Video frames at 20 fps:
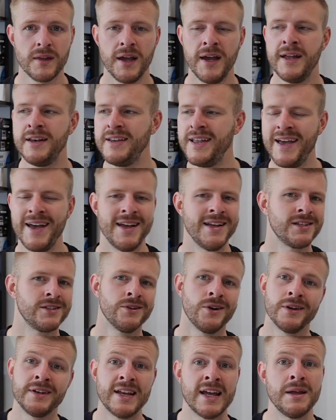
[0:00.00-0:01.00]
And yeah, it's
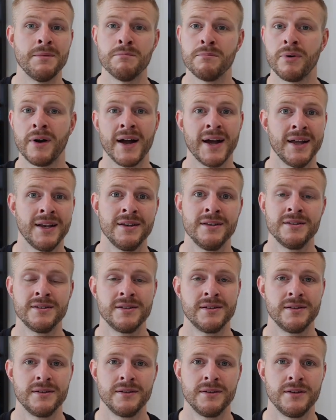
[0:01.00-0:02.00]
not a name
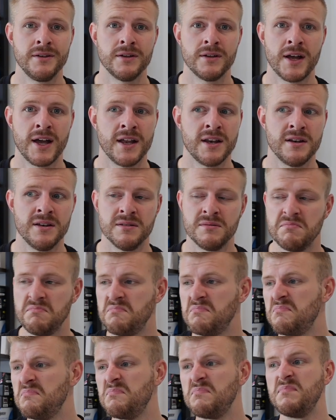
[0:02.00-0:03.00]
brand, and
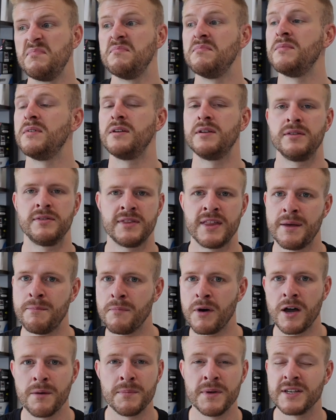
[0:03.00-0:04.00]
there
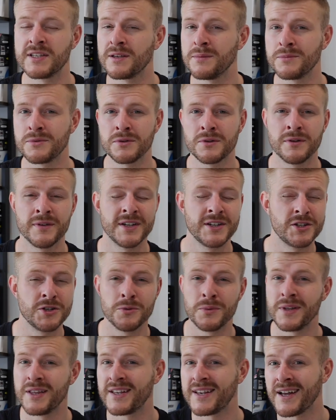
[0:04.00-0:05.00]
might be some sort of issue
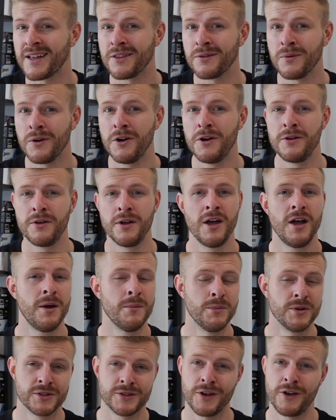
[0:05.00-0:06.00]
with it down the road,
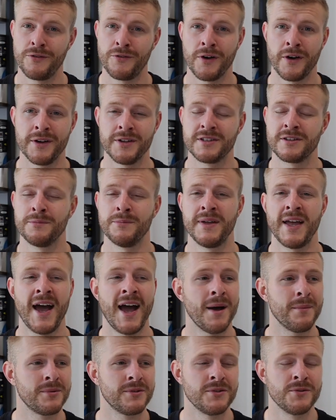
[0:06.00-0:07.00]
but so far it's done me
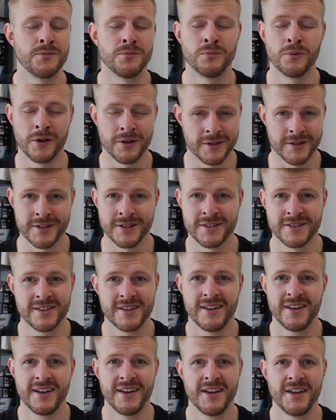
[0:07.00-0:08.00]
absolute wonders.
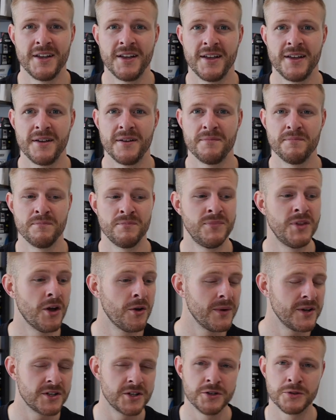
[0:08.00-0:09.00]
No
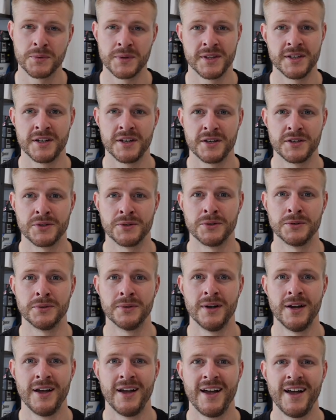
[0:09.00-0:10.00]
issues with it at all.
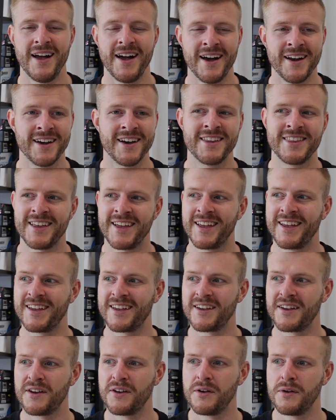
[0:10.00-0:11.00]
And I
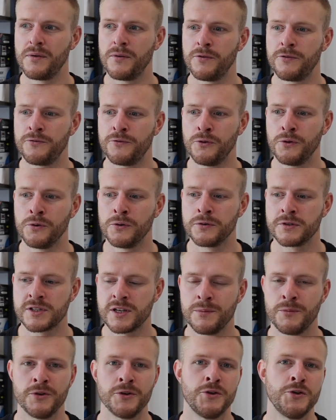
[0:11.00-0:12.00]
think for
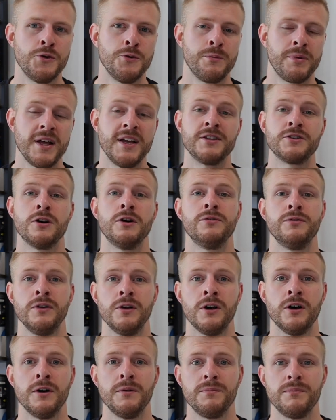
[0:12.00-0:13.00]
someone who plays golf a
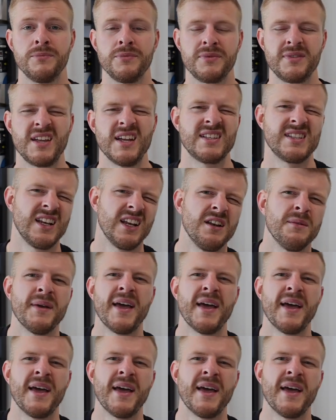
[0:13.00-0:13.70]
lot, gets a little